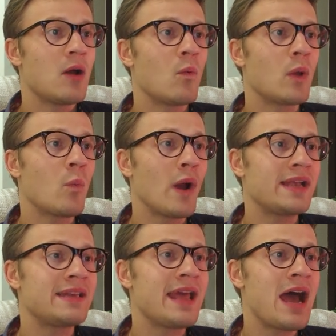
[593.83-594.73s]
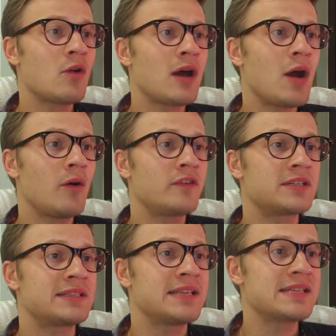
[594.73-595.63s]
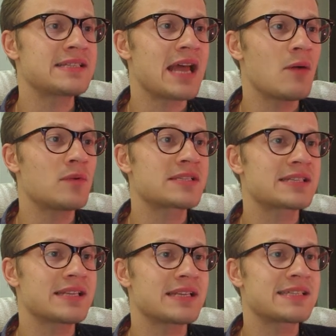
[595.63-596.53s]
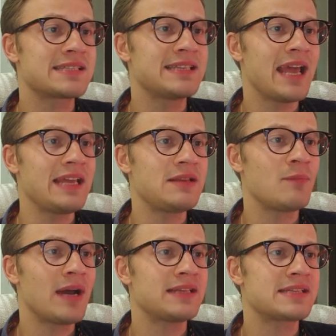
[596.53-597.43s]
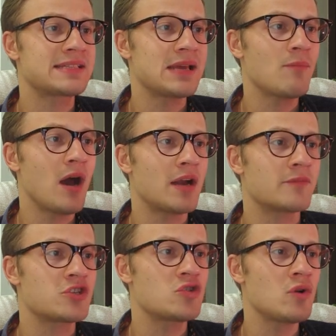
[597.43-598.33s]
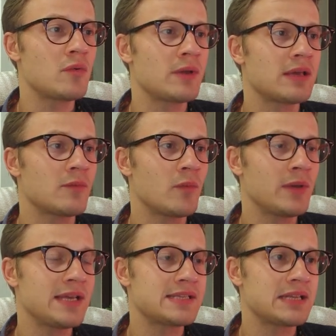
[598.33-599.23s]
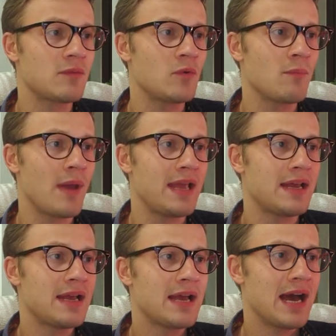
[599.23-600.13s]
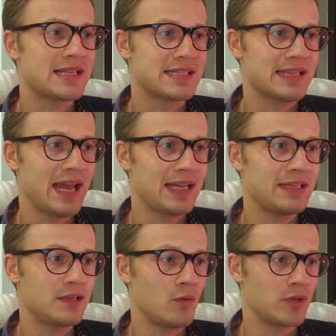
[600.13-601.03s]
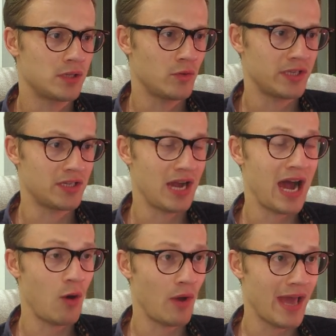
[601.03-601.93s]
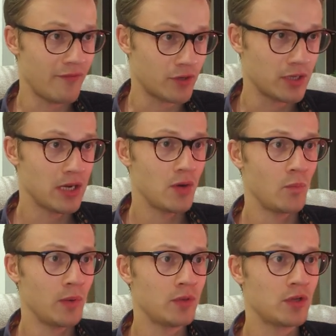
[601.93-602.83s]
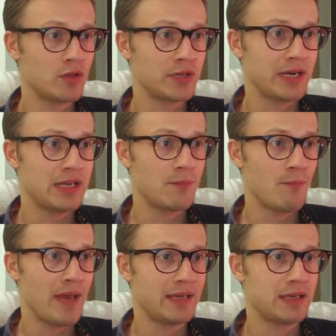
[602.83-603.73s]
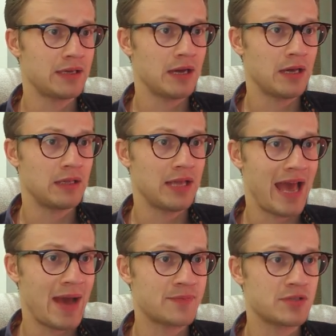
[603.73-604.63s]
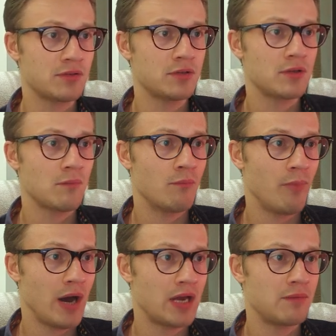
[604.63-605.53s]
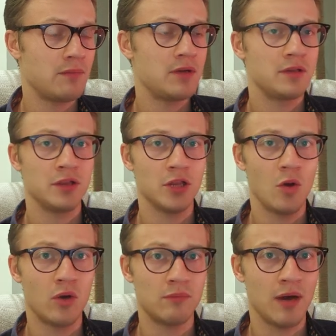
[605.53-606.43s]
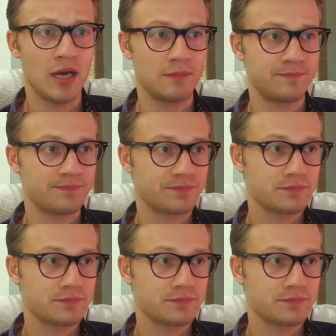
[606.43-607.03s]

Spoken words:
We went down. However, this time we stayed by the same bottom. Sure, we can see that we made a slightly lower low here. However, we will already making an absolute bottom, local bottom.